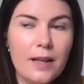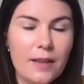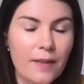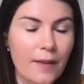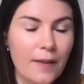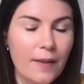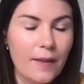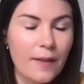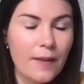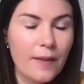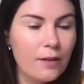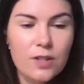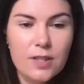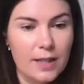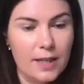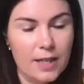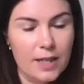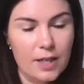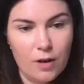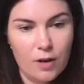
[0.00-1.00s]
They'll just
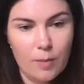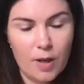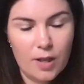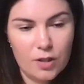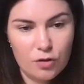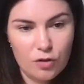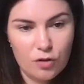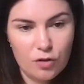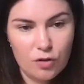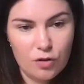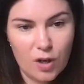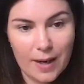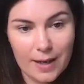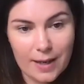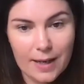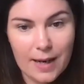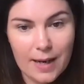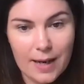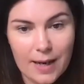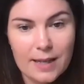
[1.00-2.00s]
delete your email straight
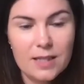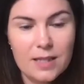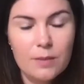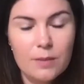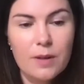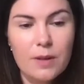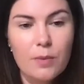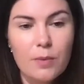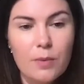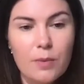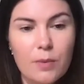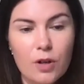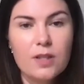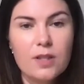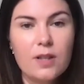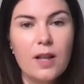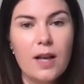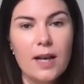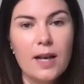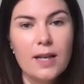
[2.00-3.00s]
away. It has to be
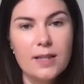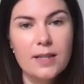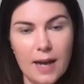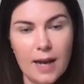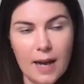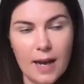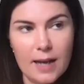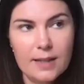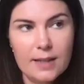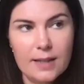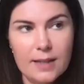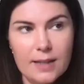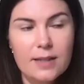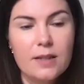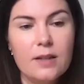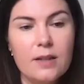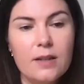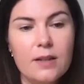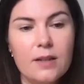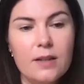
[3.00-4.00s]
personalized and it has
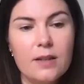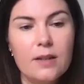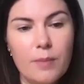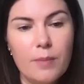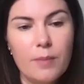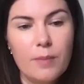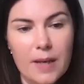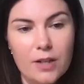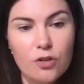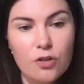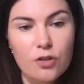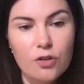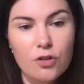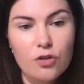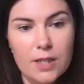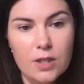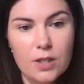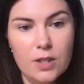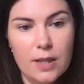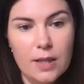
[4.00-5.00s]
to be
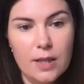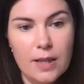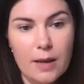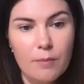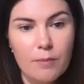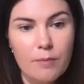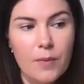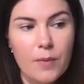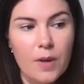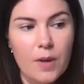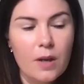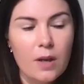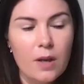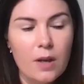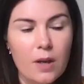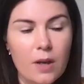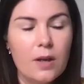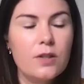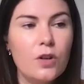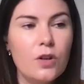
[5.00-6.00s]
addressed to them.
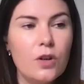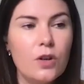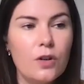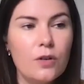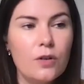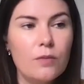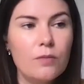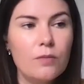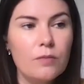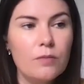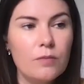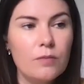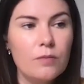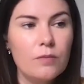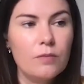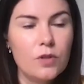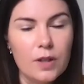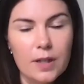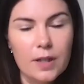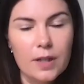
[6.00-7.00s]
So
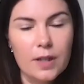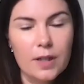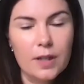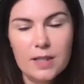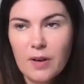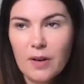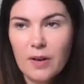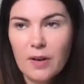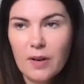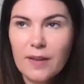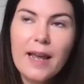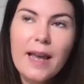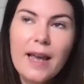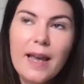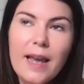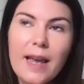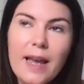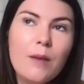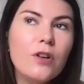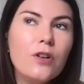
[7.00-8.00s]
don't spell their
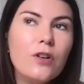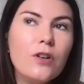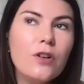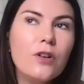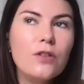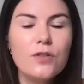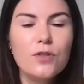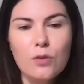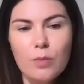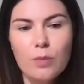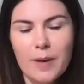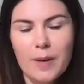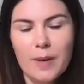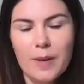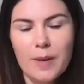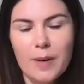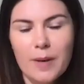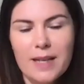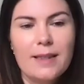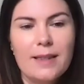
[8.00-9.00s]
name wrong, super
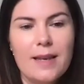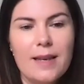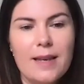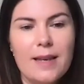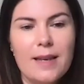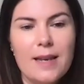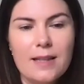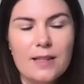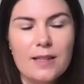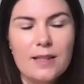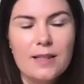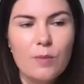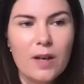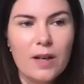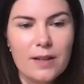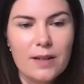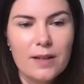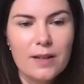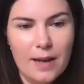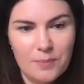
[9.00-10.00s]
basic things,
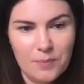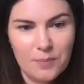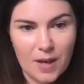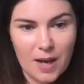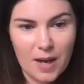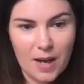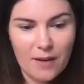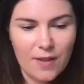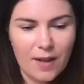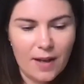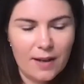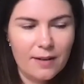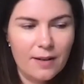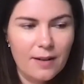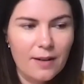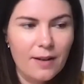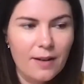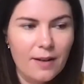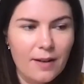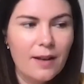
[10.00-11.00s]
but yeah, have
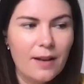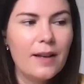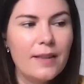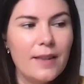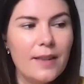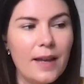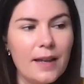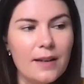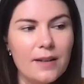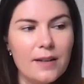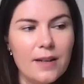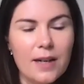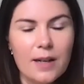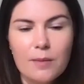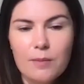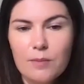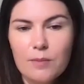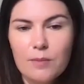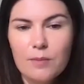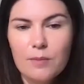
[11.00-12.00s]
that.
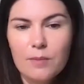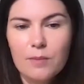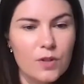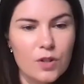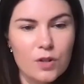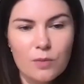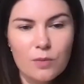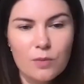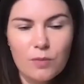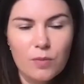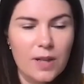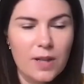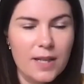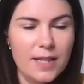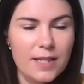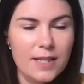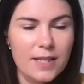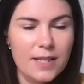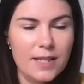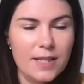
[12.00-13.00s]
Then
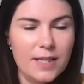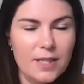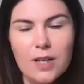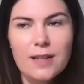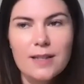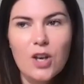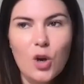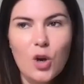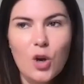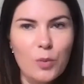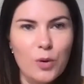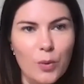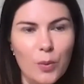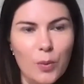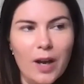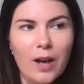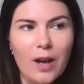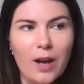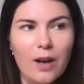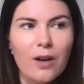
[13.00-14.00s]
pleasantries,
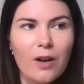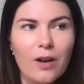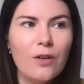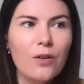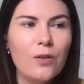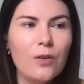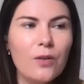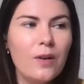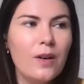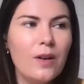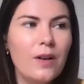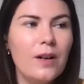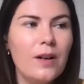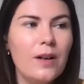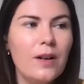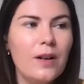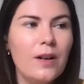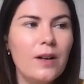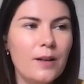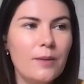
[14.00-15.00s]
hope you're well.
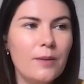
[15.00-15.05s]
